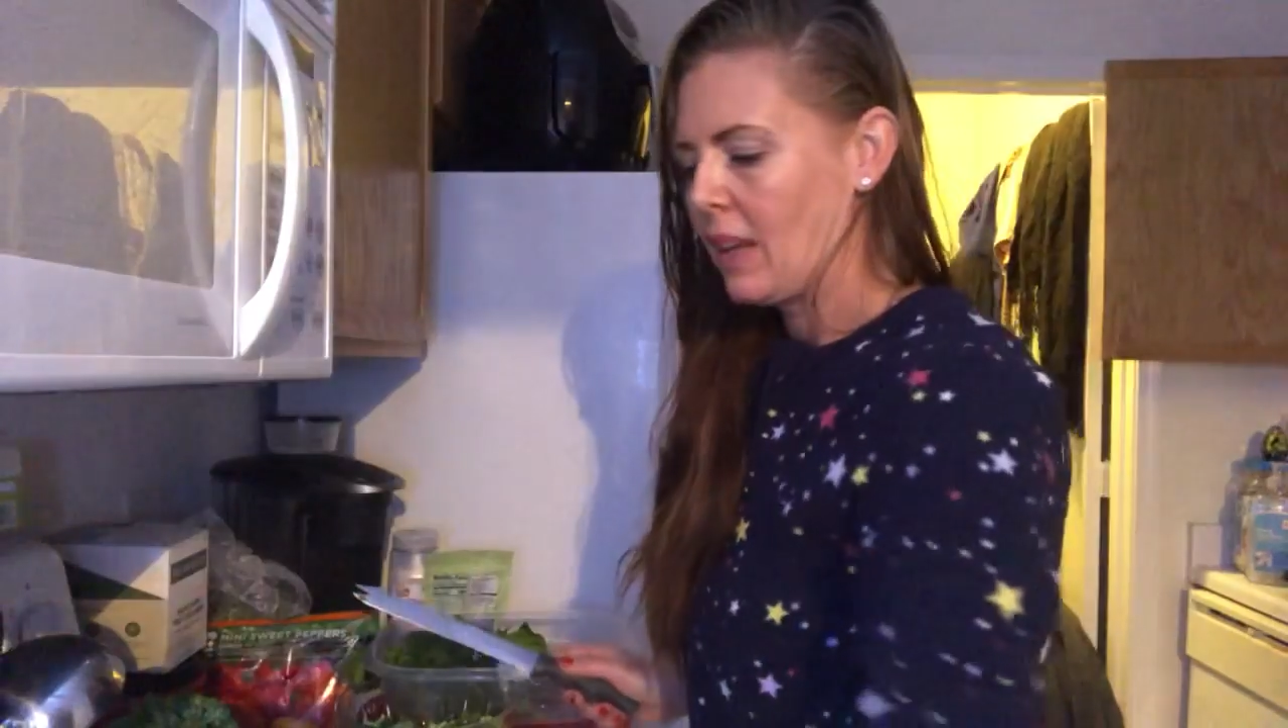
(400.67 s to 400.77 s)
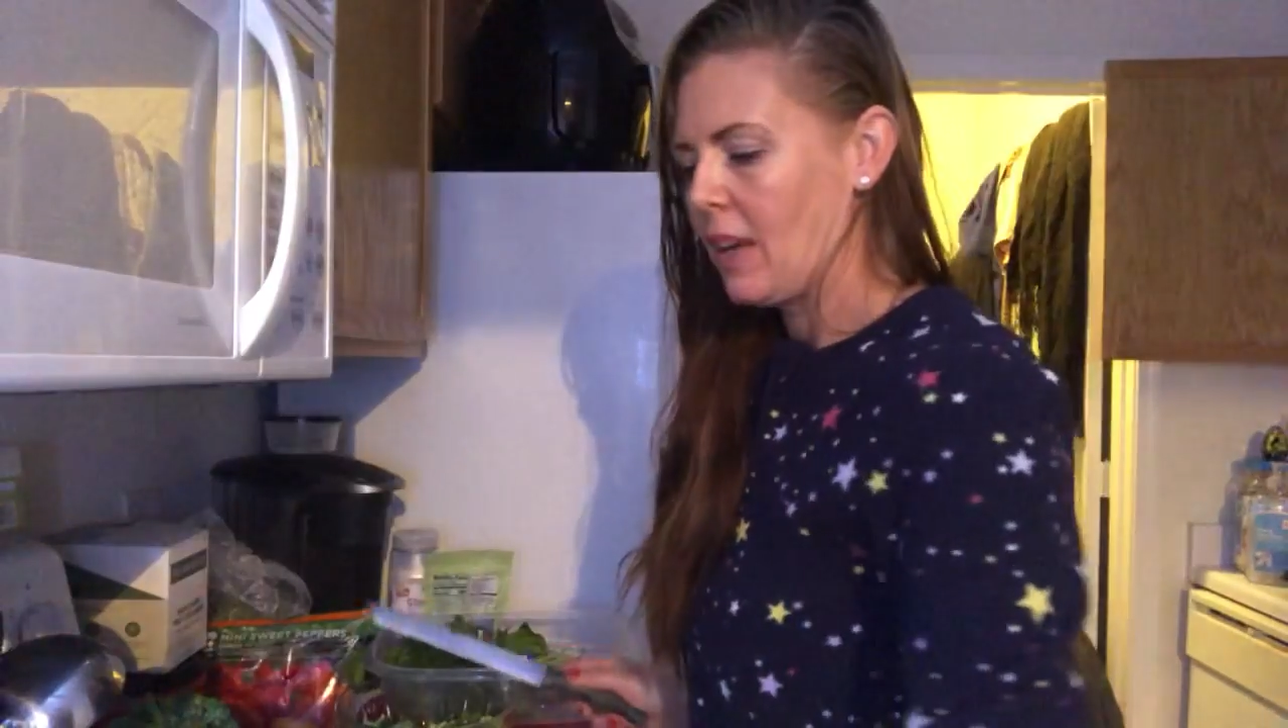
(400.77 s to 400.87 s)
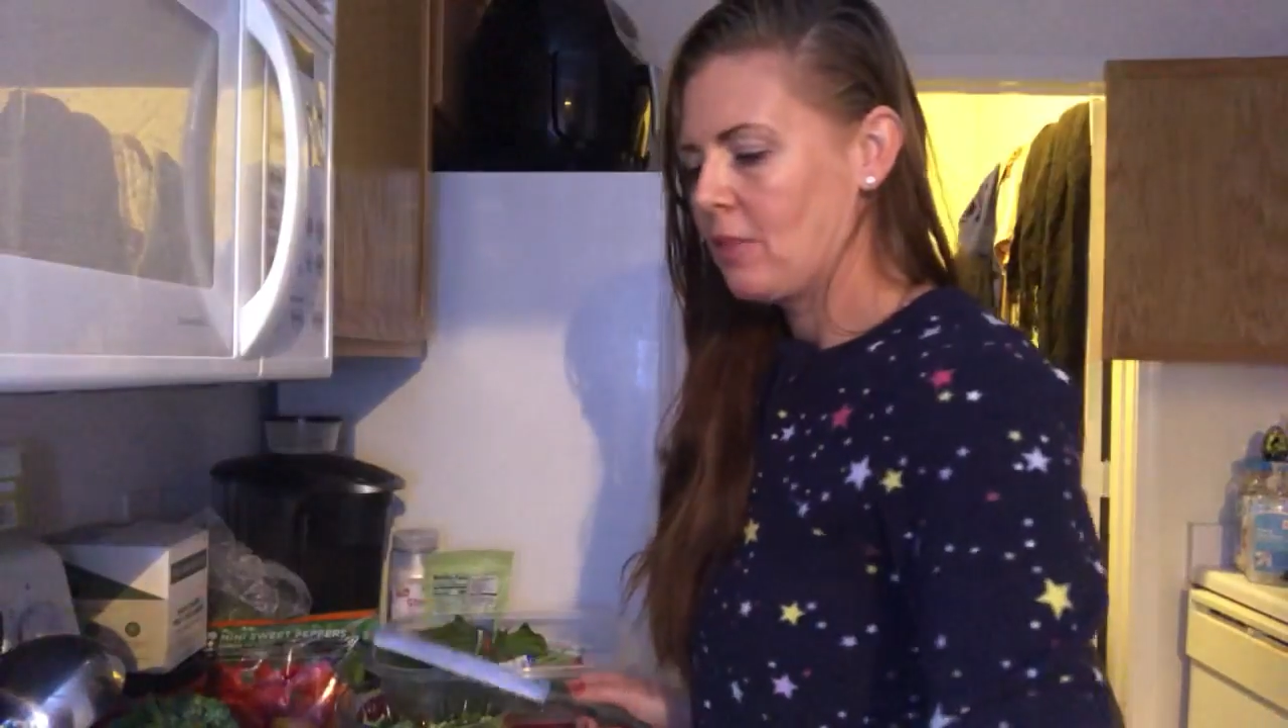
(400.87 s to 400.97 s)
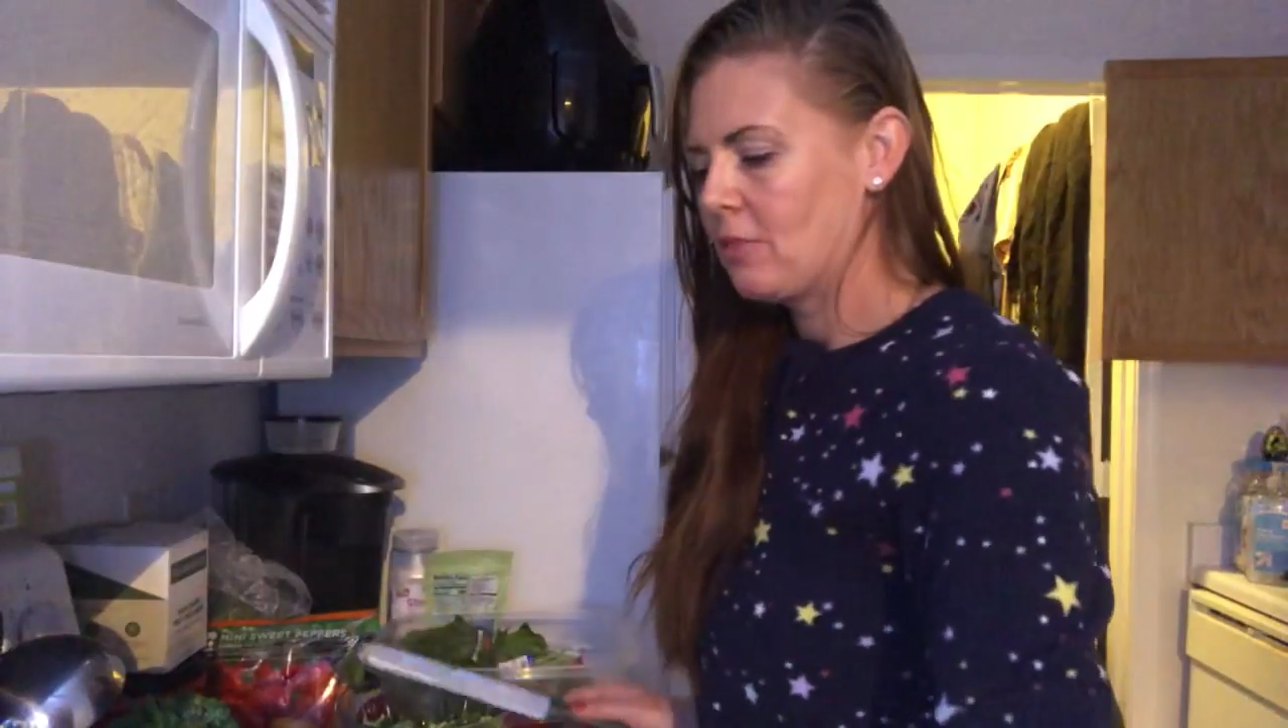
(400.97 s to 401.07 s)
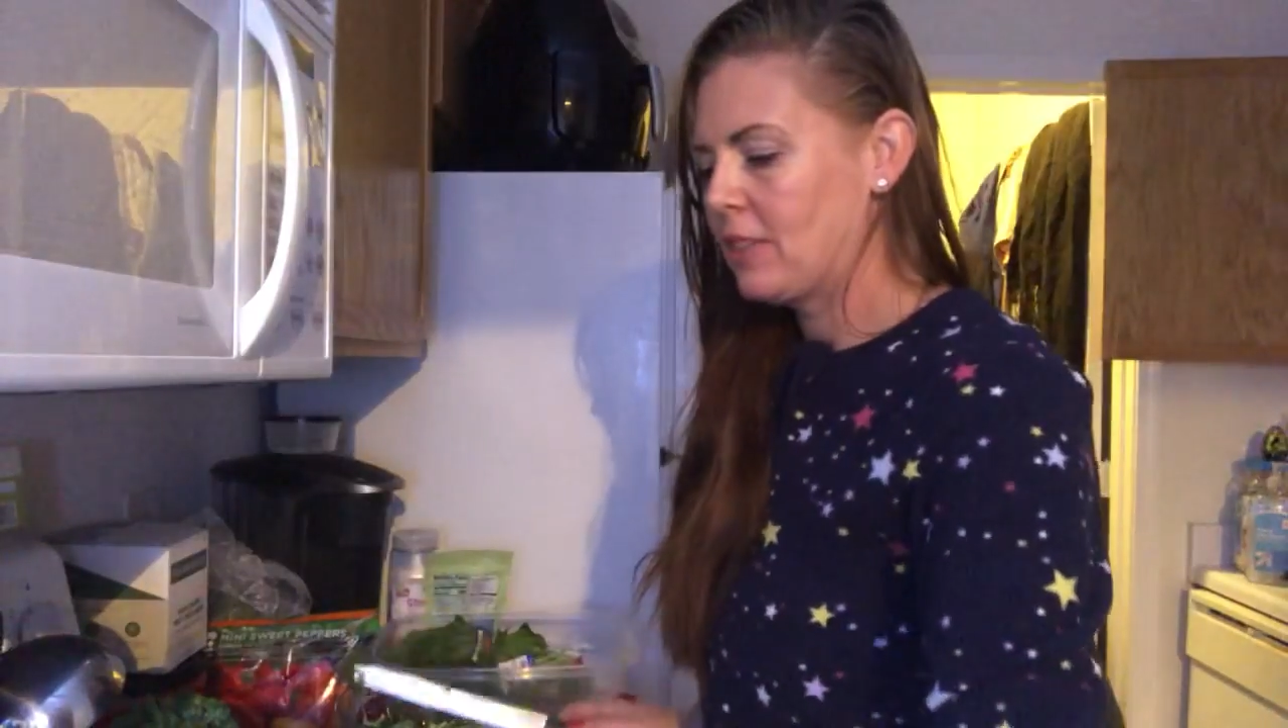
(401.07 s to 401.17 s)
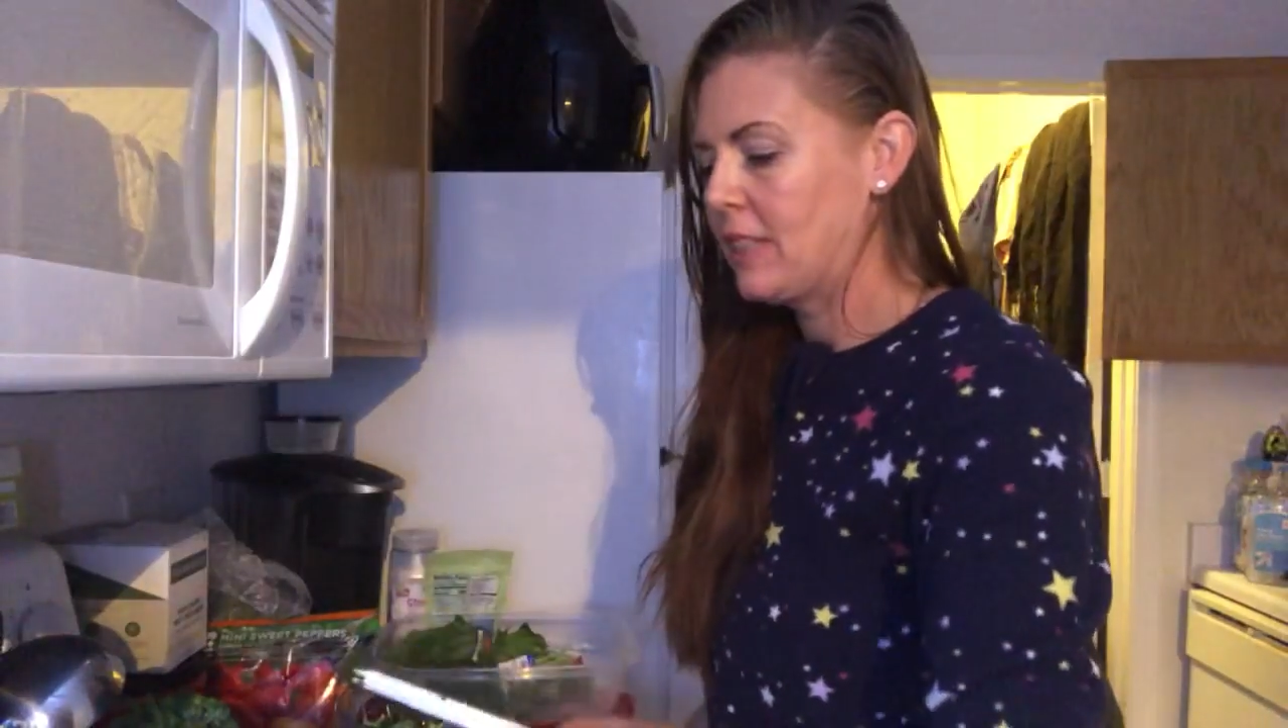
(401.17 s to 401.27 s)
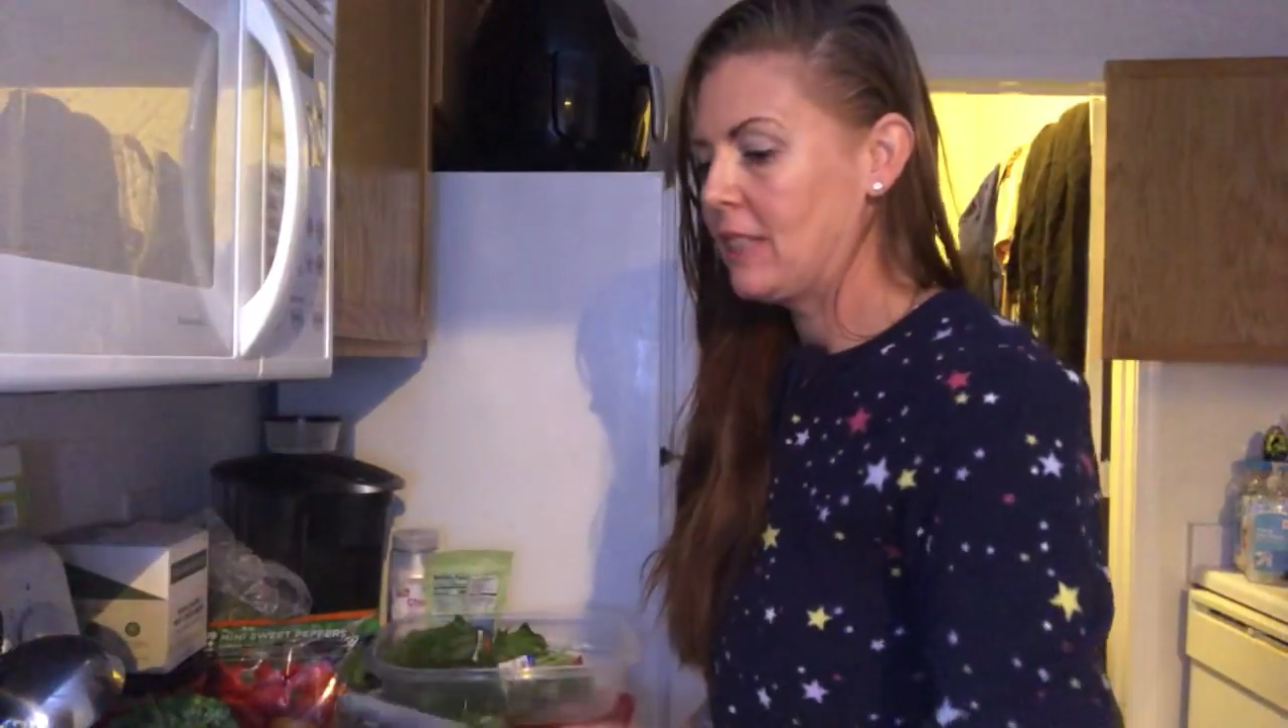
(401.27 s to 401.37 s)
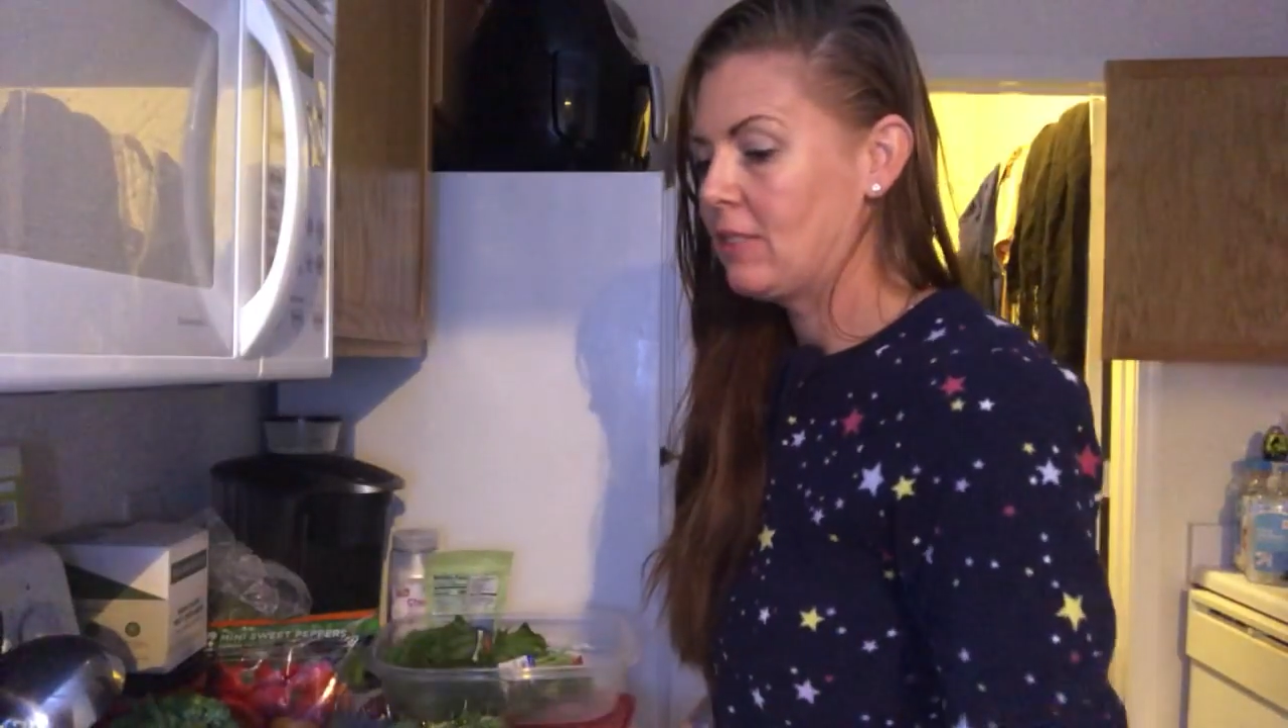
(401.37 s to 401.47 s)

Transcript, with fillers: It really,